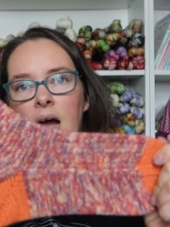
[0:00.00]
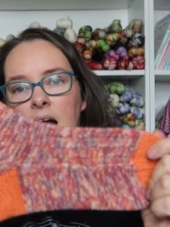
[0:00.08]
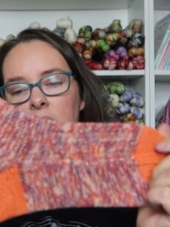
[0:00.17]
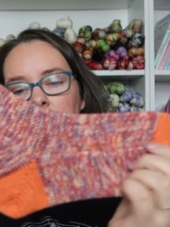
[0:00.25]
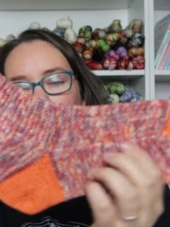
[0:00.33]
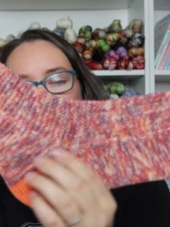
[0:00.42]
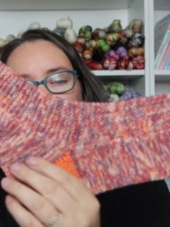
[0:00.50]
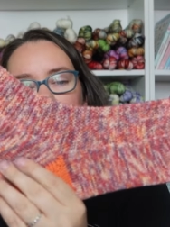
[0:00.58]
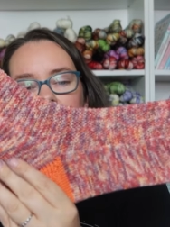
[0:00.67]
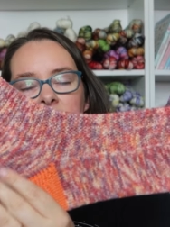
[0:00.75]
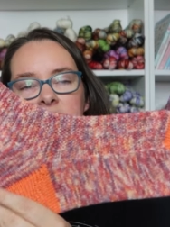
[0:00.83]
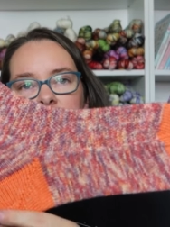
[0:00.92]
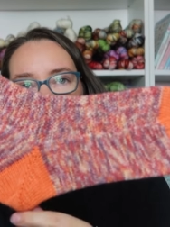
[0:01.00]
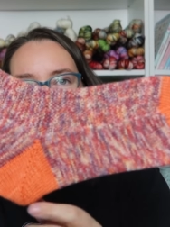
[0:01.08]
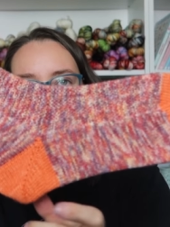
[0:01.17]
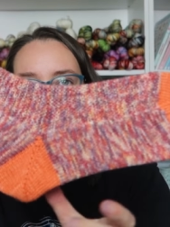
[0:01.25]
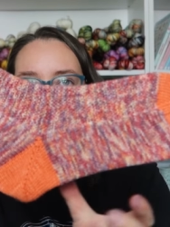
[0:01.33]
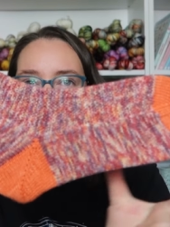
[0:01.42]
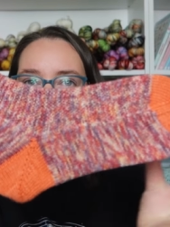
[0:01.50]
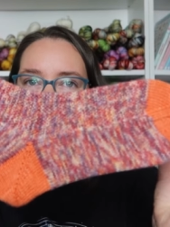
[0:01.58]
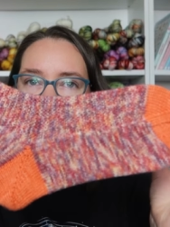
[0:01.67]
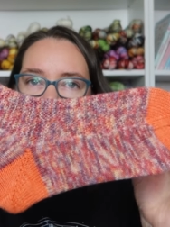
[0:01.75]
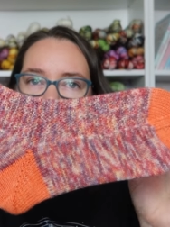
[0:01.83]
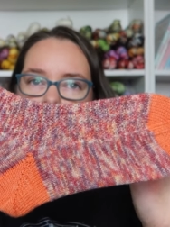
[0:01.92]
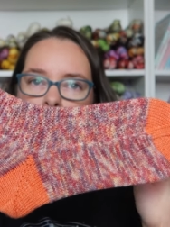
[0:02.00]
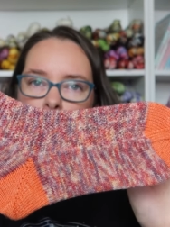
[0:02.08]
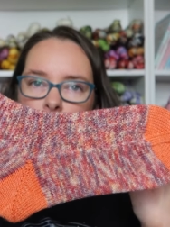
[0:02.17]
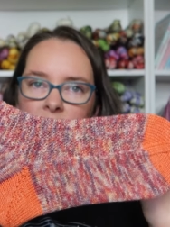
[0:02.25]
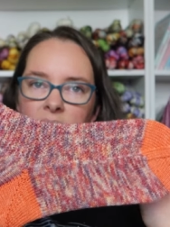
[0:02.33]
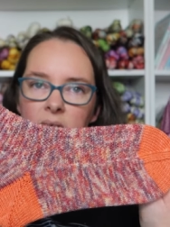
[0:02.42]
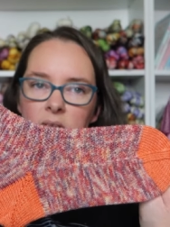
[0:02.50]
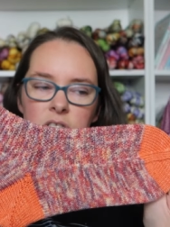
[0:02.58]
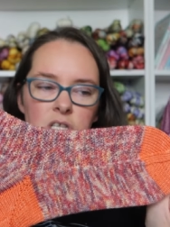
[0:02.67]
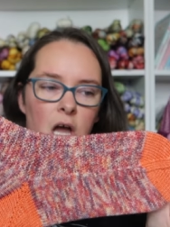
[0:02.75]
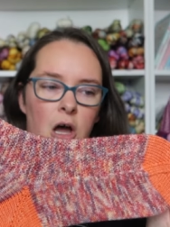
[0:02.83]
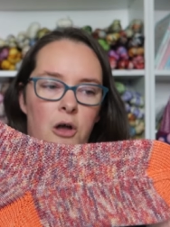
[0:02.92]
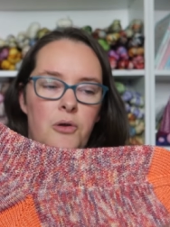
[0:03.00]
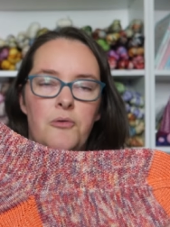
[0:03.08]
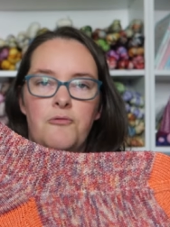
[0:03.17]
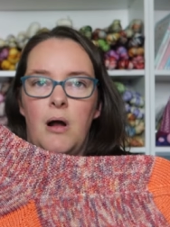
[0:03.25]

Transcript: I've added my own heel and toe